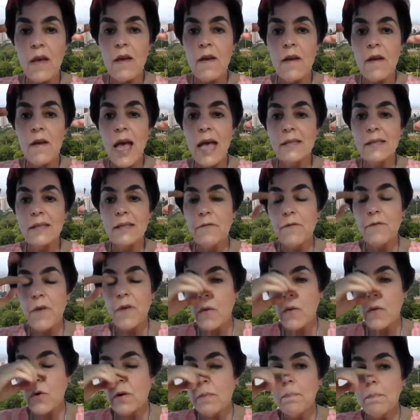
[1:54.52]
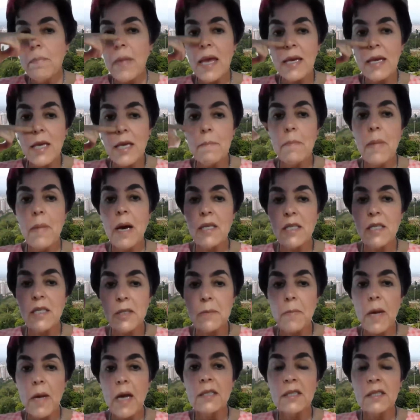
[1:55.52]
as if I were making my
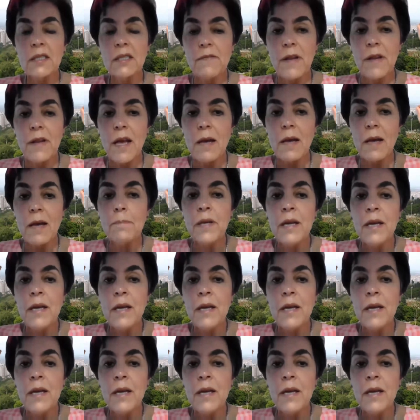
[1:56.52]
SMAS flap,